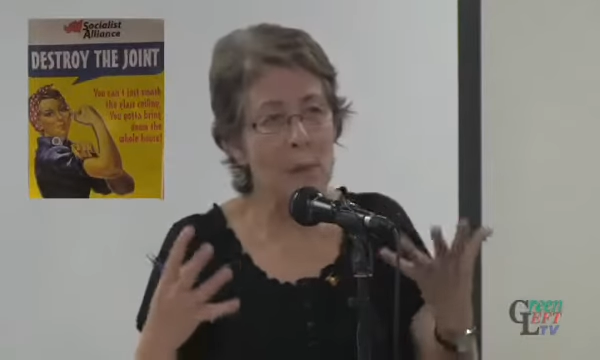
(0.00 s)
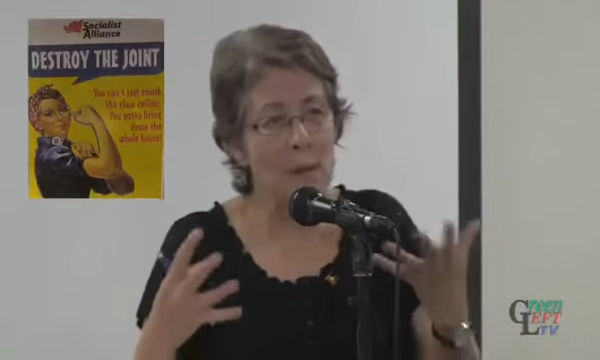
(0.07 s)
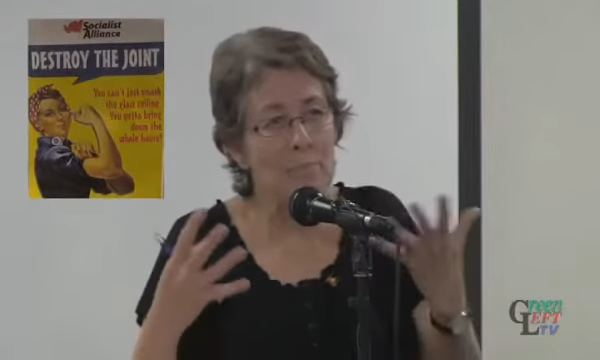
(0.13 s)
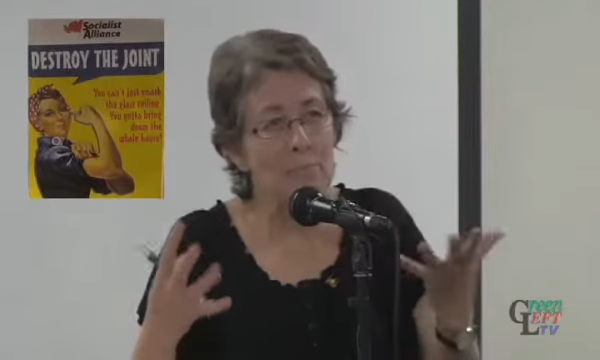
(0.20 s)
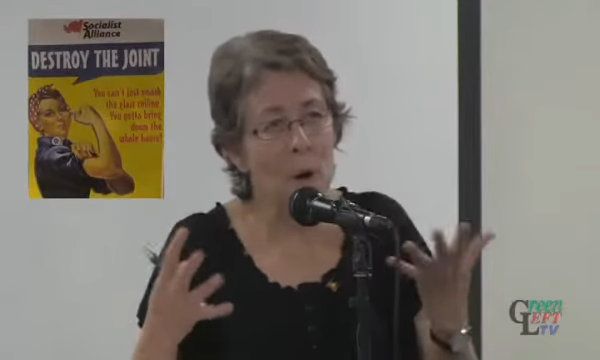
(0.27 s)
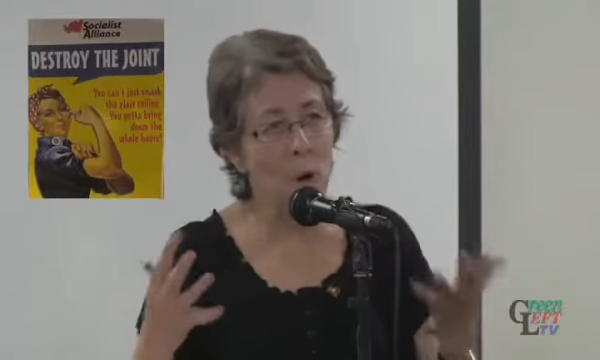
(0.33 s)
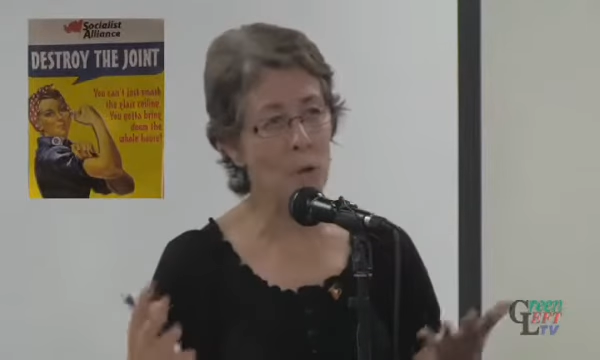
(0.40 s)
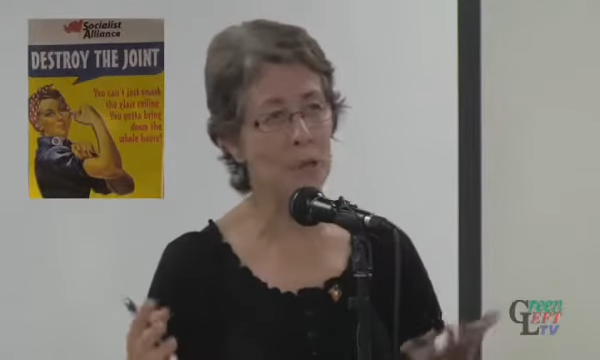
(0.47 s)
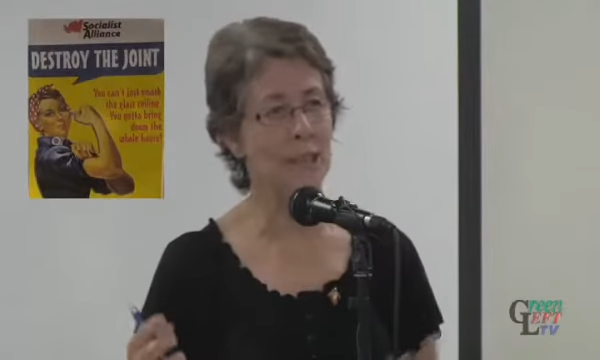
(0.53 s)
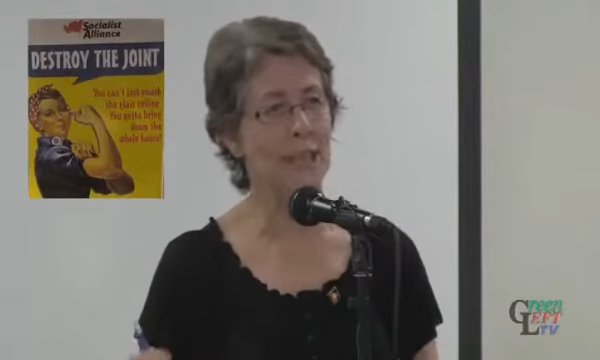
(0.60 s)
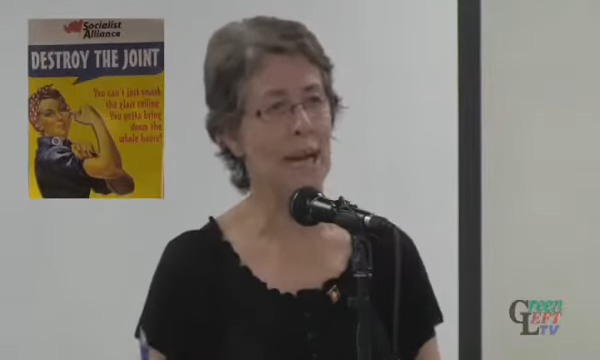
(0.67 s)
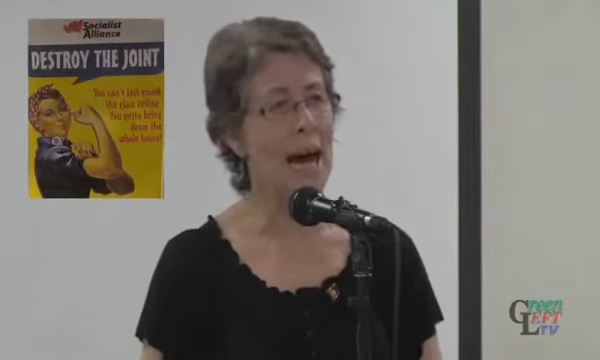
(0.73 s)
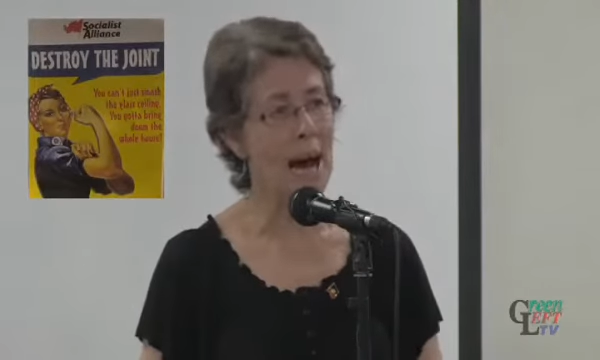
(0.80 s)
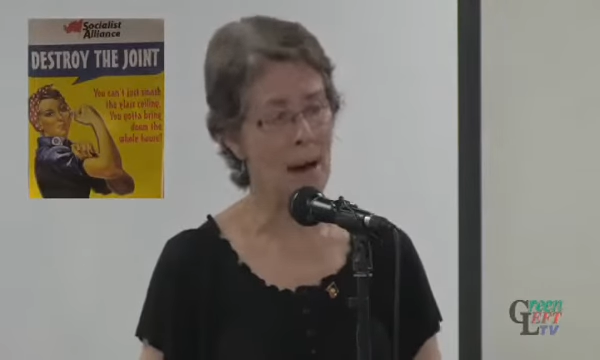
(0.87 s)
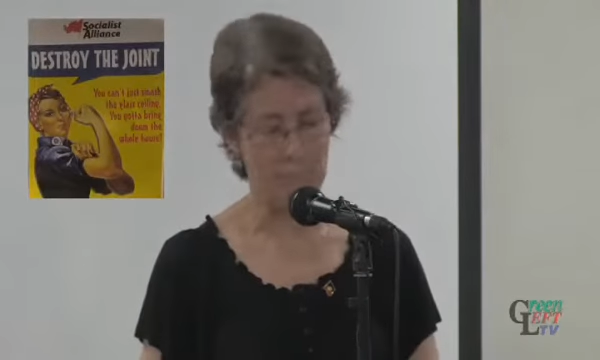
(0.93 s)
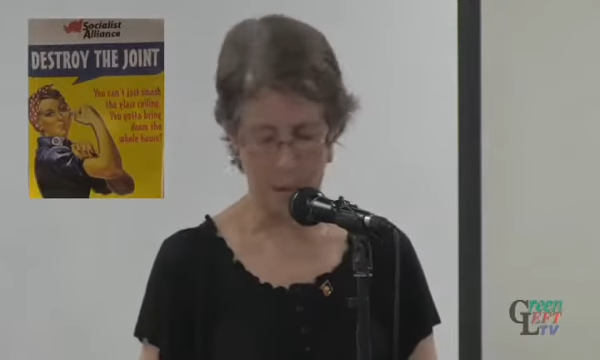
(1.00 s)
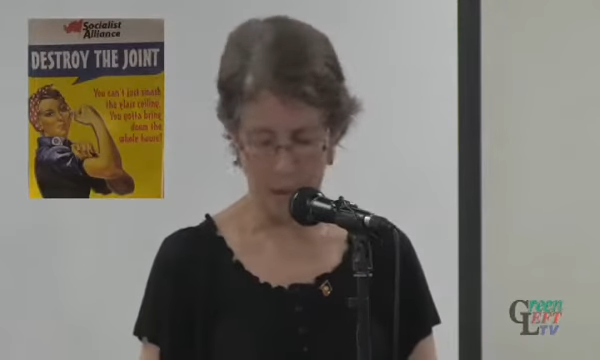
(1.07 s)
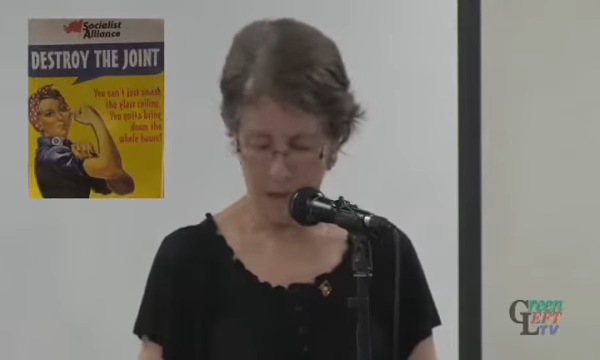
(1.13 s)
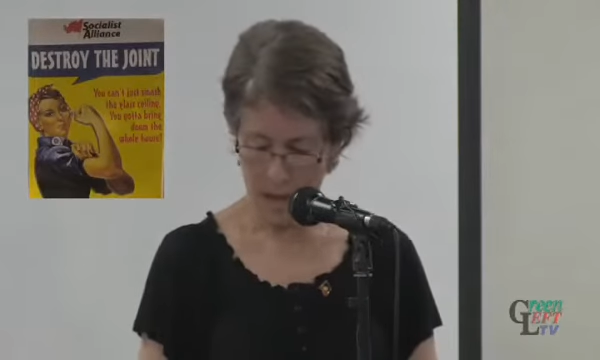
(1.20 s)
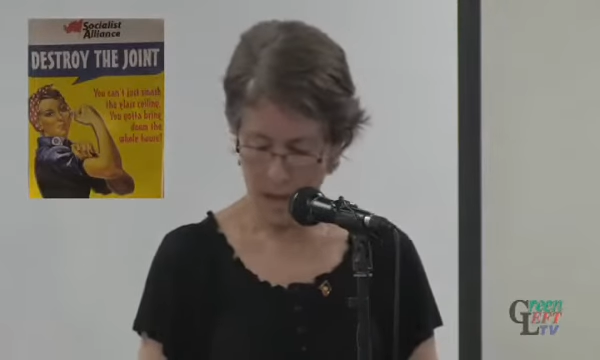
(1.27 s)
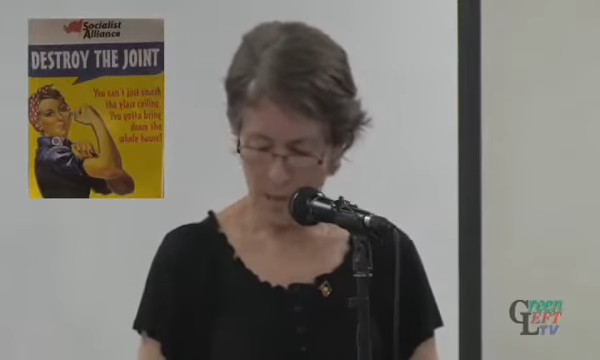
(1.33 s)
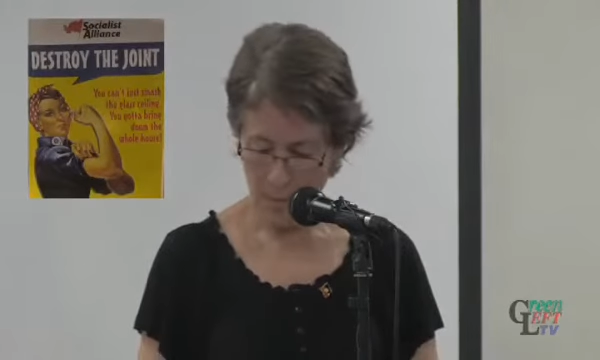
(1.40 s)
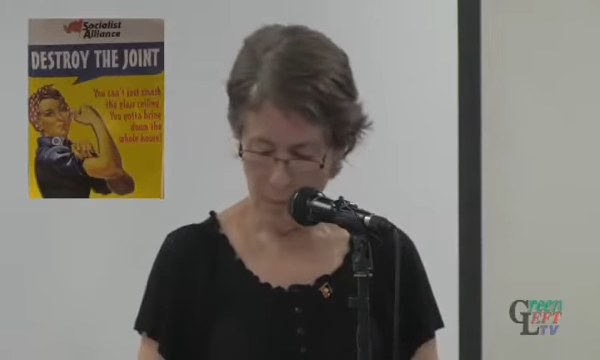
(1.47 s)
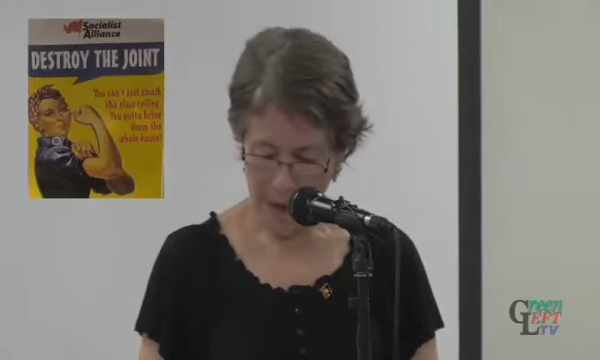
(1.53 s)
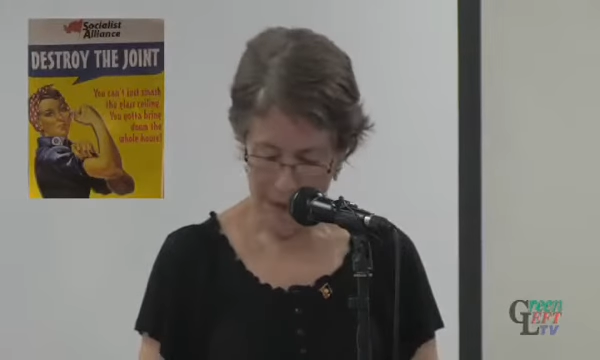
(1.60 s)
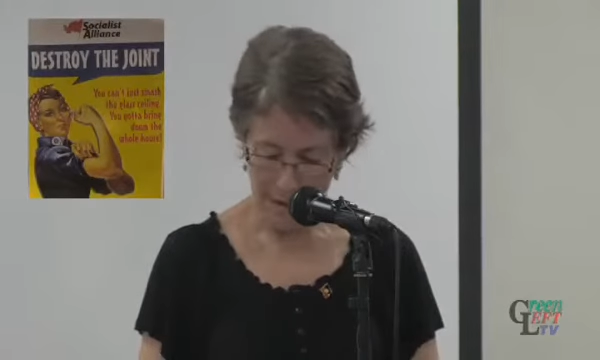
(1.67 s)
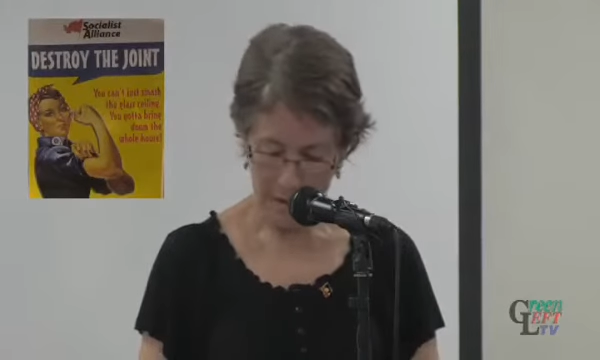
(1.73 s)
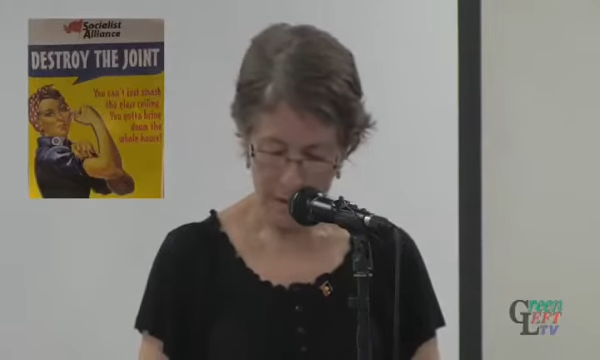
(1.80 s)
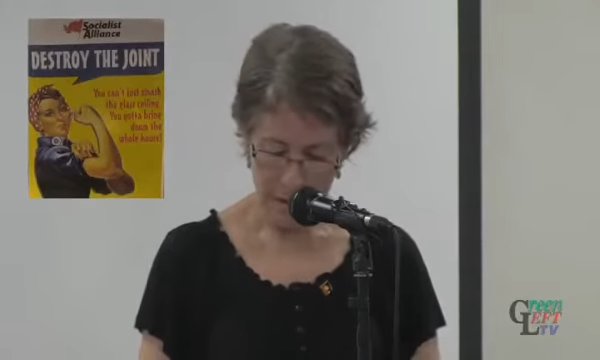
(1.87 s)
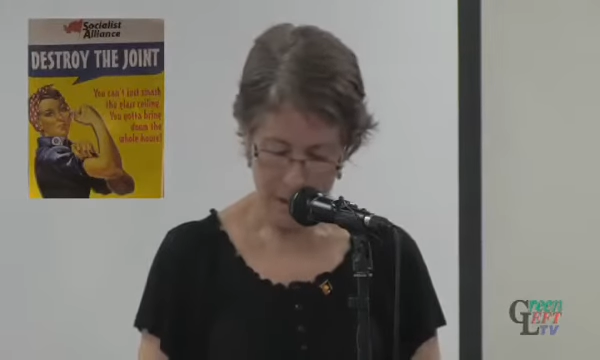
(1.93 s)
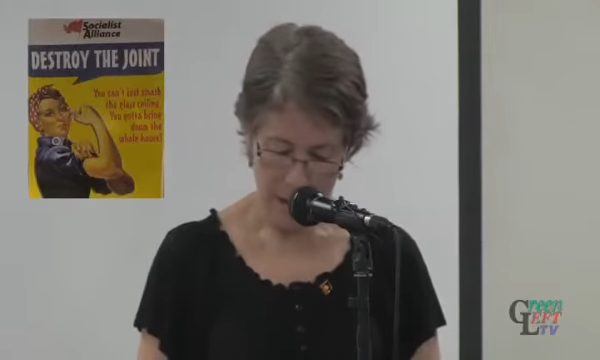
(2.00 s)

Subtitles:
but bolster up that